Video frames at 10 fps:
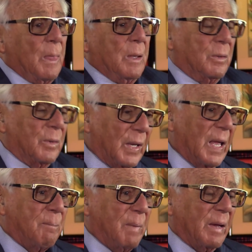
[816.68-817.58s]
Well,
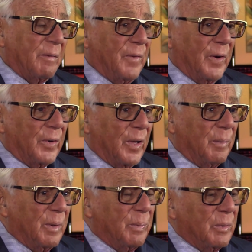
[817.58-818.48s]
that backfired on
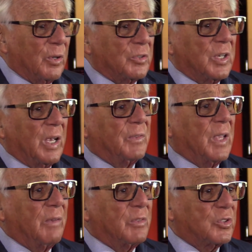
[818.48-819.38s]
me because you have to
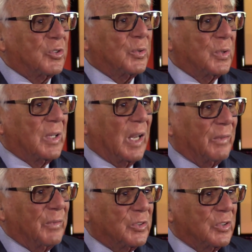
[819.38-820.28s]
have a certain
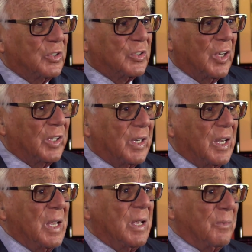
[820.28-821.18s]
television set
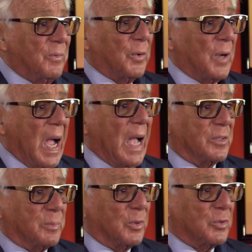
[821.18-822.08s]
for
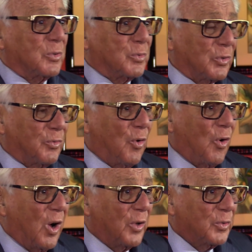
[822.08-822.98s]
hospitals, which was
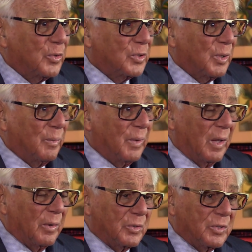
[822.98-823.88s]
$400 and
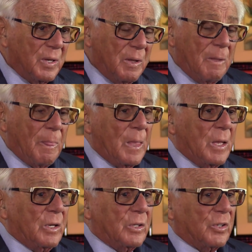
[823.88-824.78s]
some.
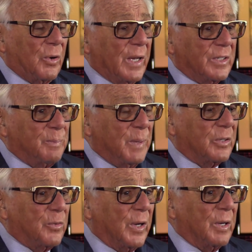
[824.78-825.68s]
So I
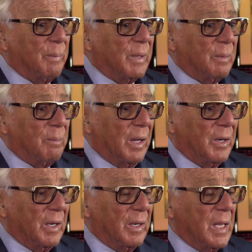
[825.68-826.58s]
spent quite a bit of
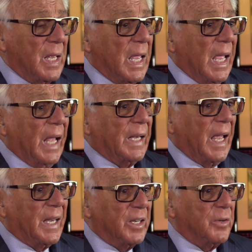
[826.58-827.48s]
money, and
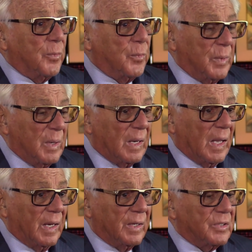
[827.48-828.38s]
I didn't
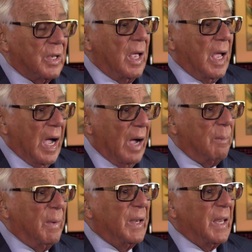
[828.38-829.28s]
realize how
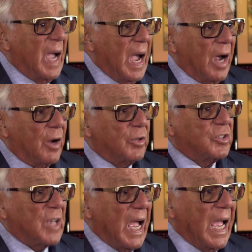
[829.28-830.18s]
many
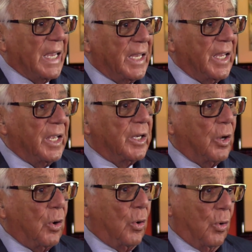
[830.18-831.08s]
hearts I hit
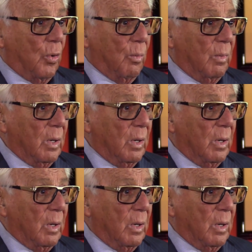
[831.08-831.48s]
home